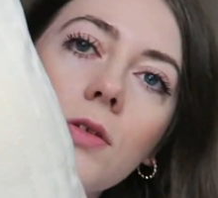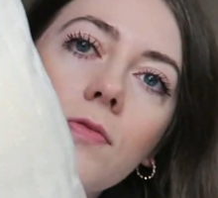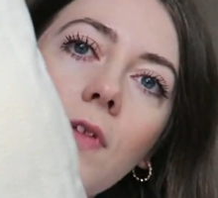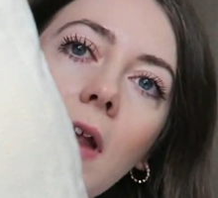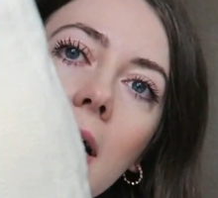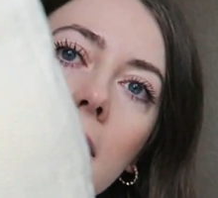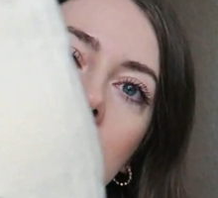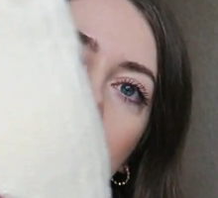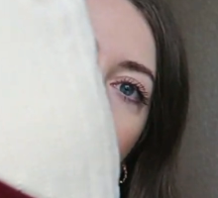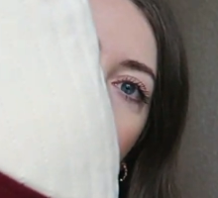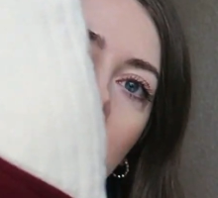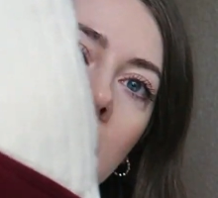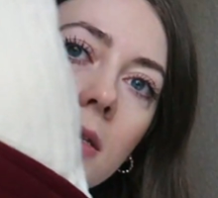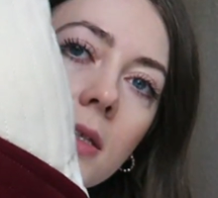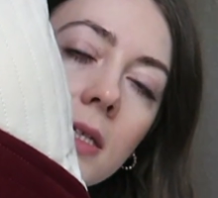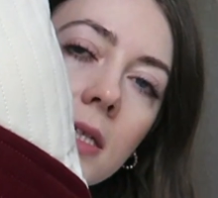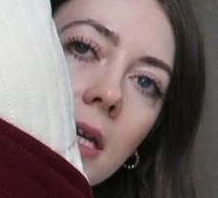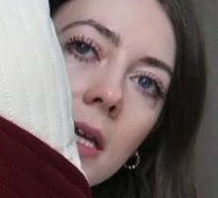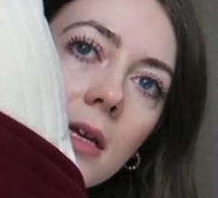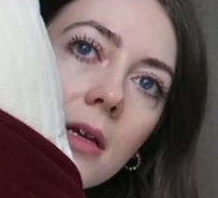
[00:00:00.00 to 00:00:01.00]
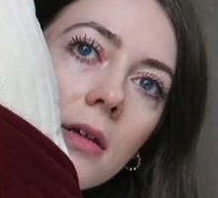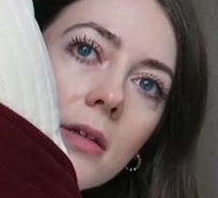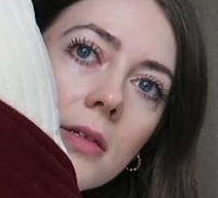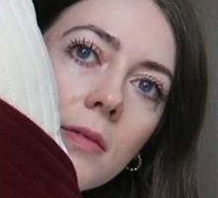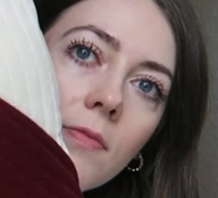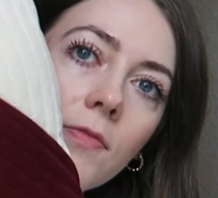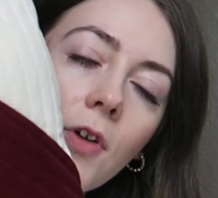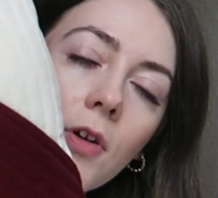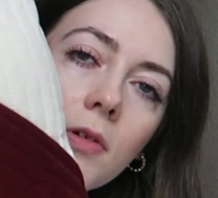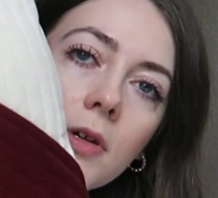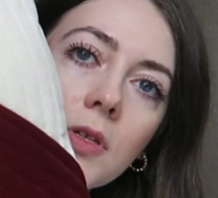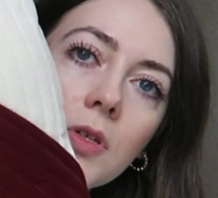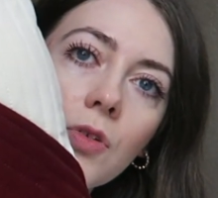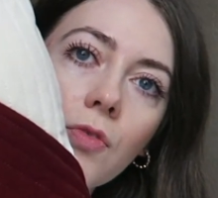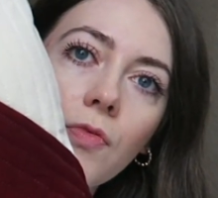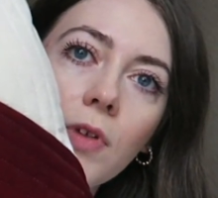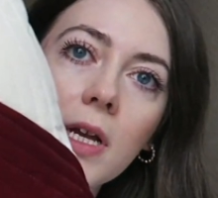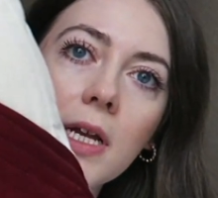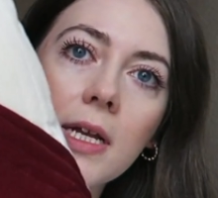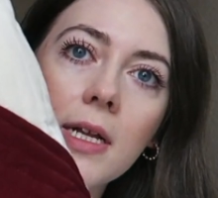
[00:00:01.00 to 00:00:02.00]
of like teals and forest
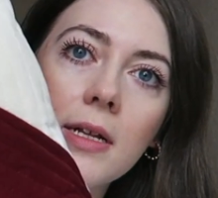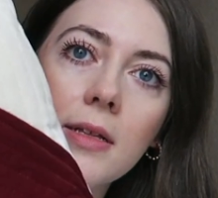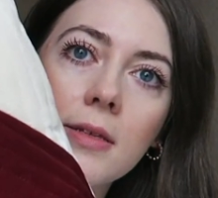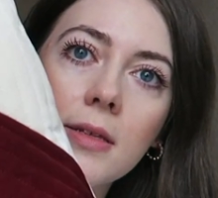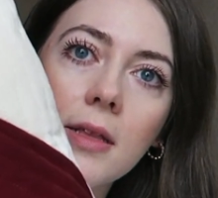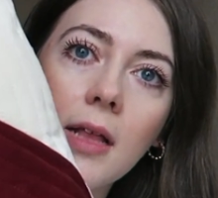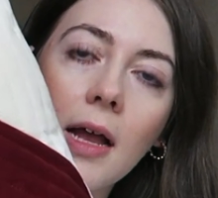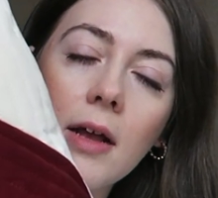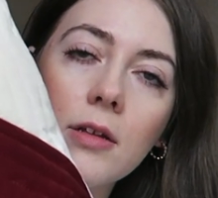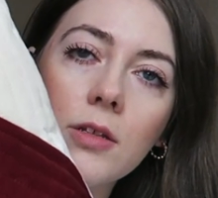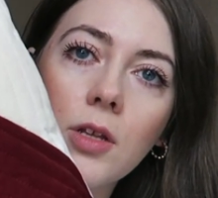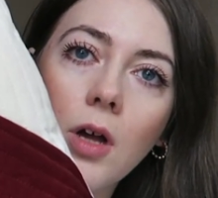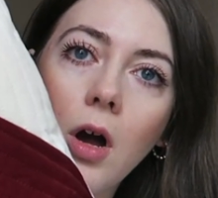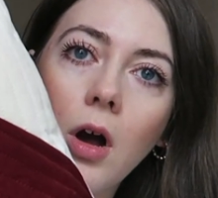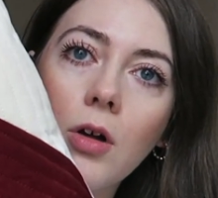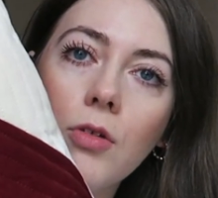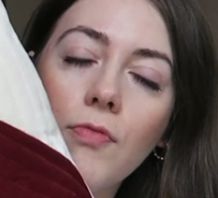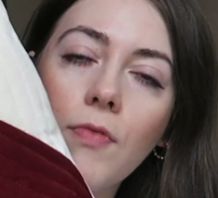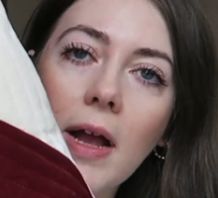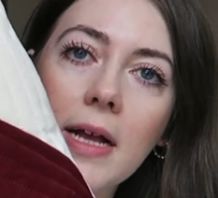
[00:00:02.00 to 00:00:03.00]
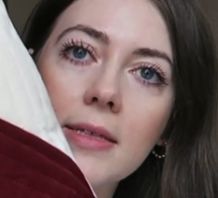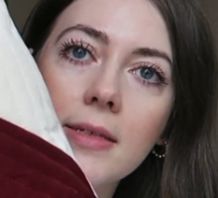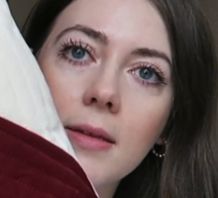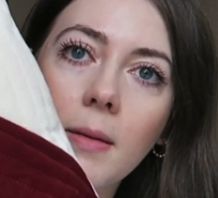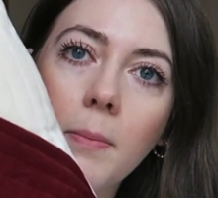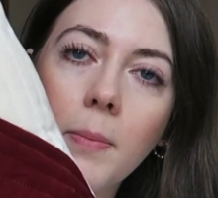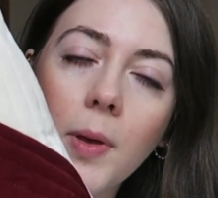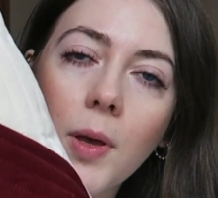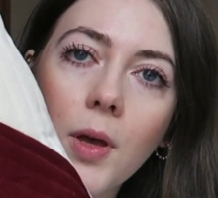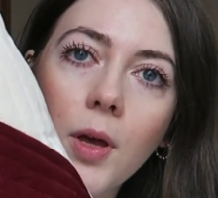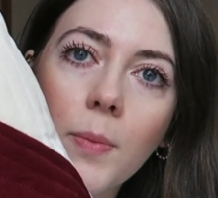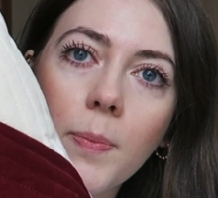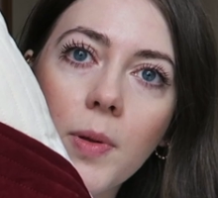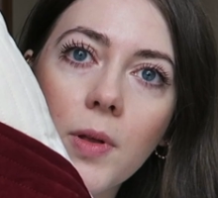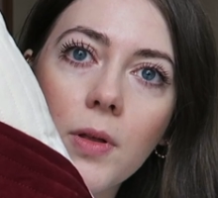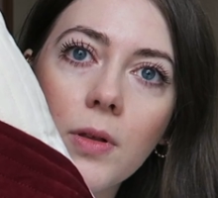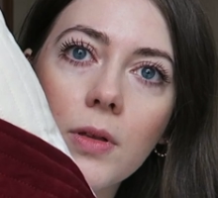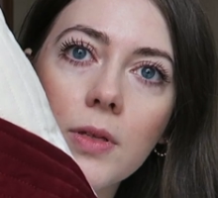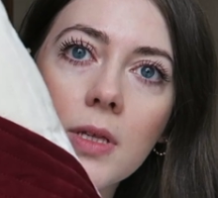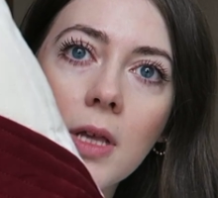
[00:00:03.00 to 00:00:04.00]
greens and like dark reds and
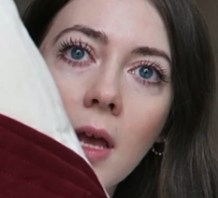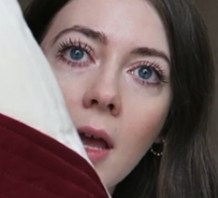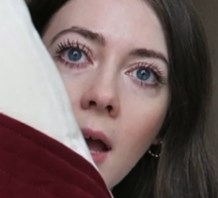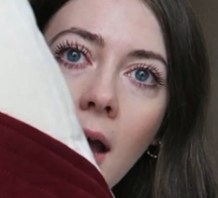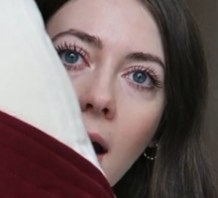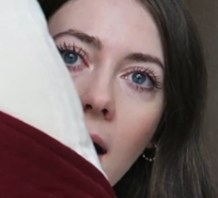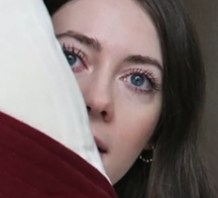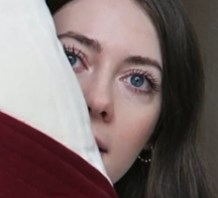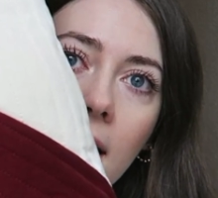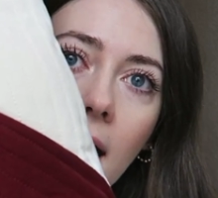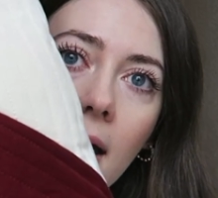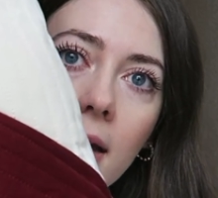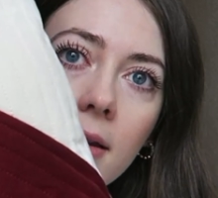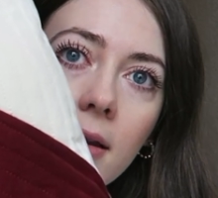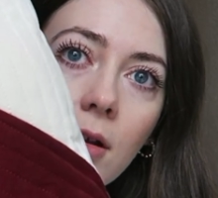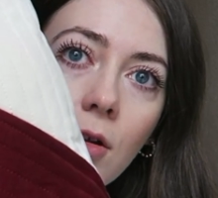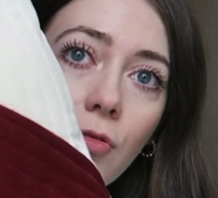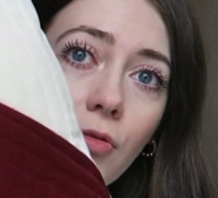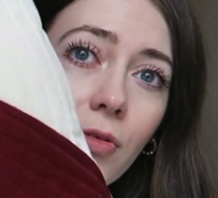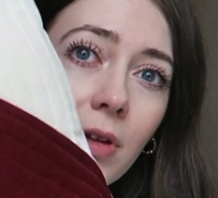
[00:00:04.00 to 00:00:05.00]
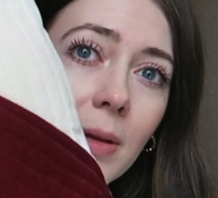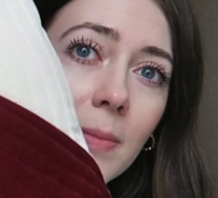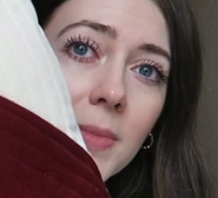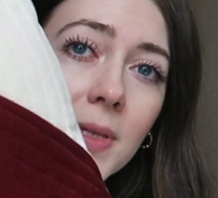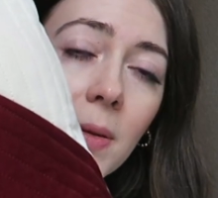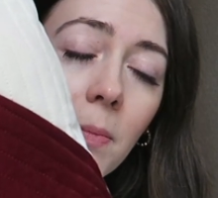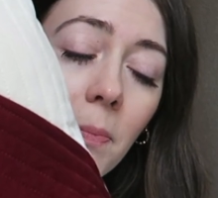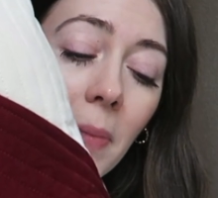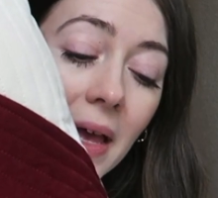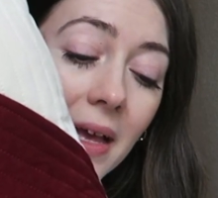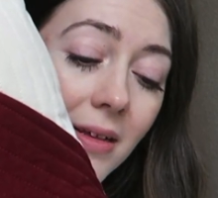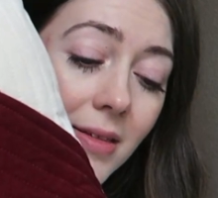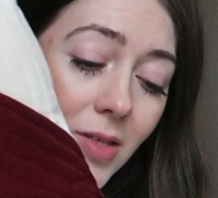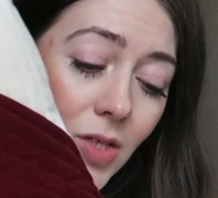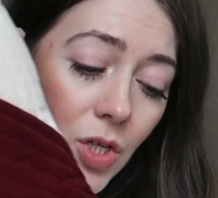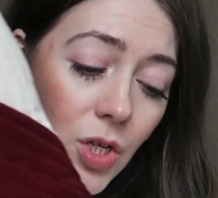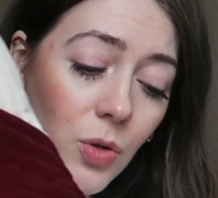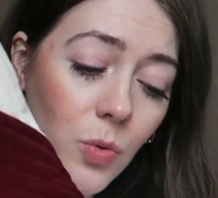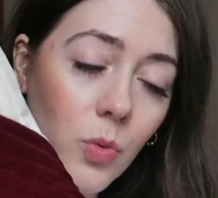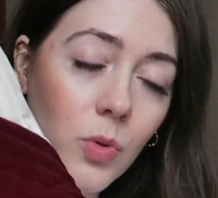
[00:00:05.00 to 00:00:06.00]
purples, and then creams and pinks
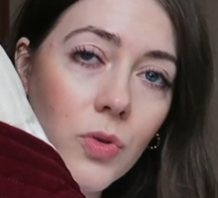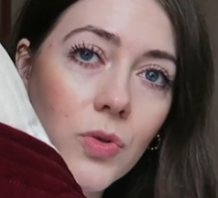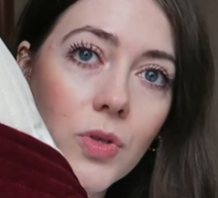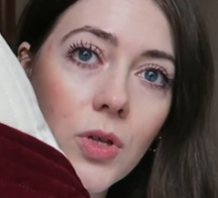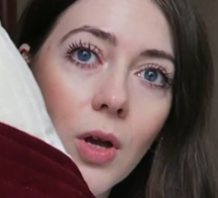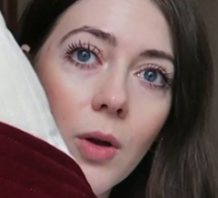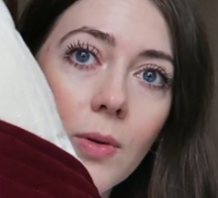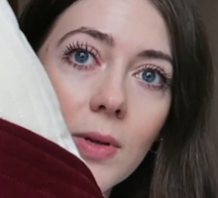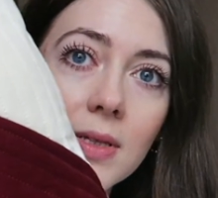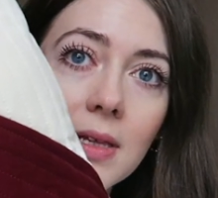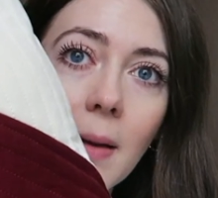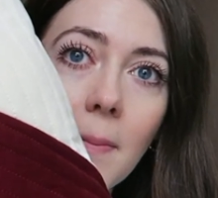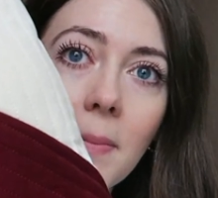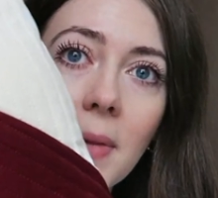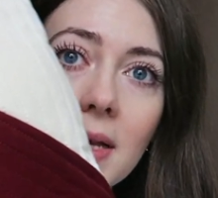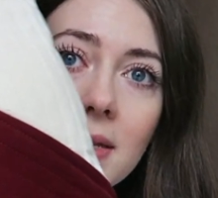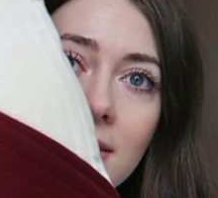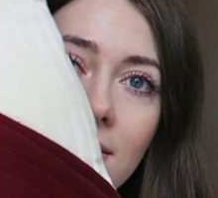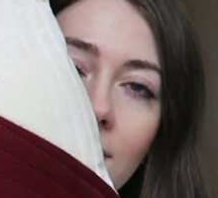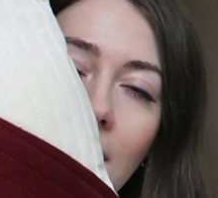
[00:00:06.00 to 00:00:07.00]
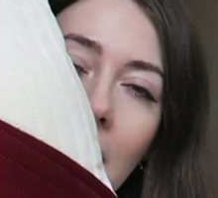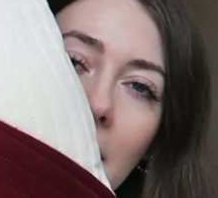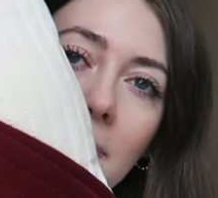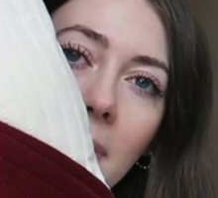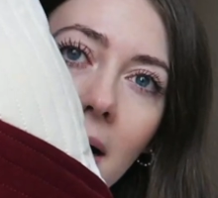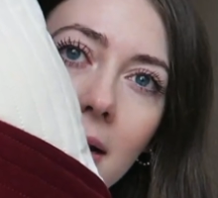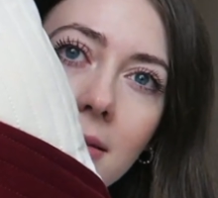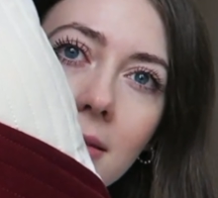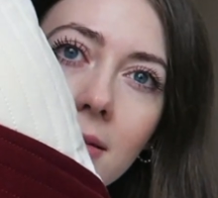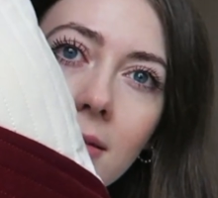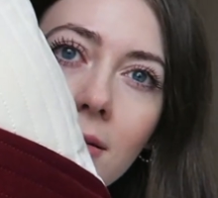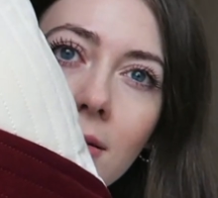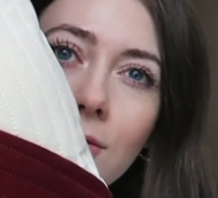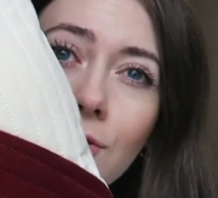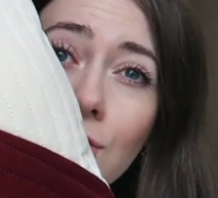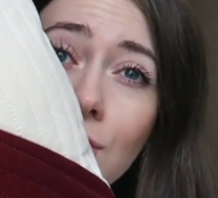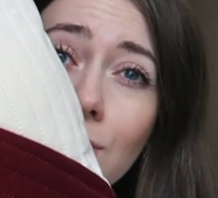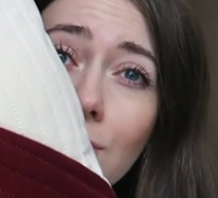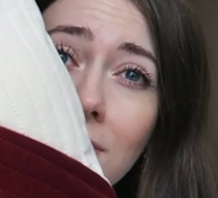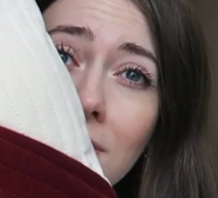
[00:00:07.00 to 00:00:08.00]
too. So it's that mix of like pastel
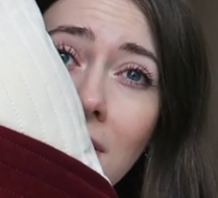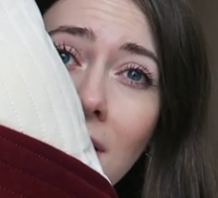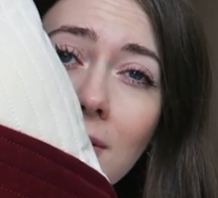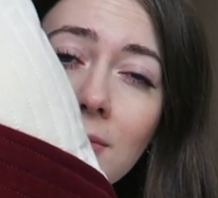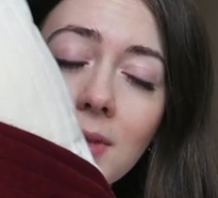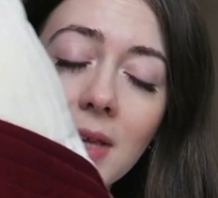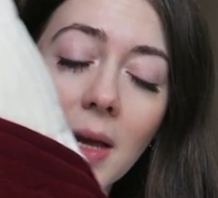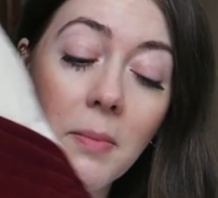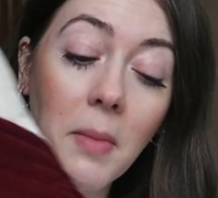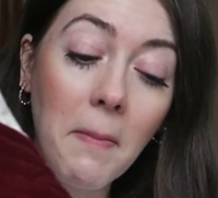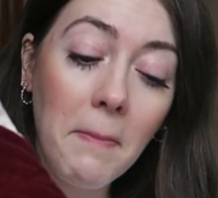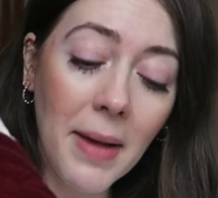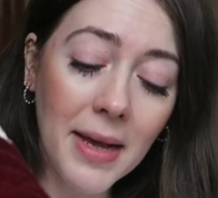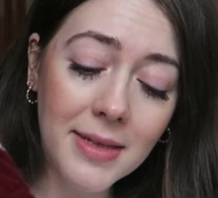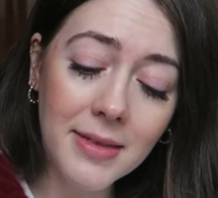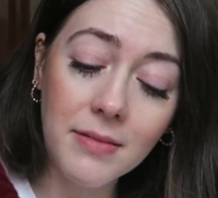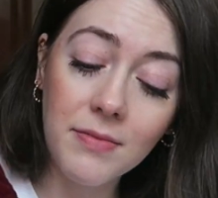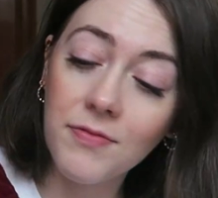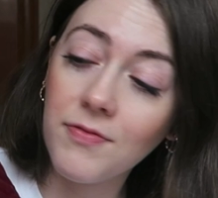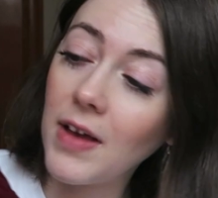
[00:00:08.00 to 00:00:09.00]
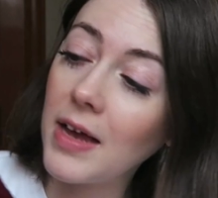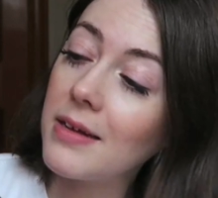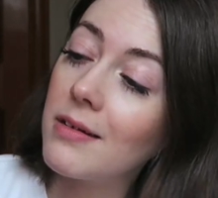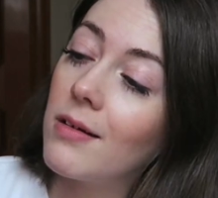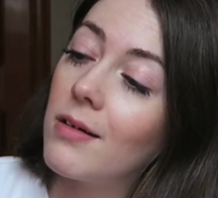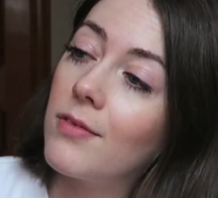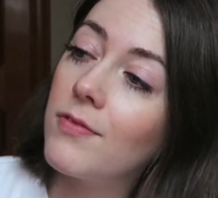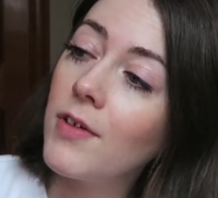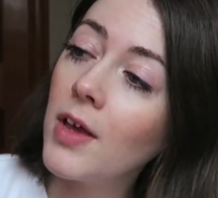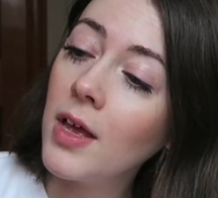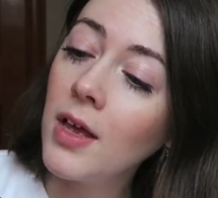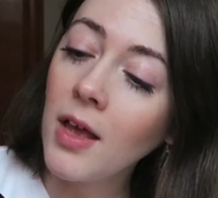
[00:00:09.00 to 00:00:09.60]
and jewel tones that I'm a massive fan of.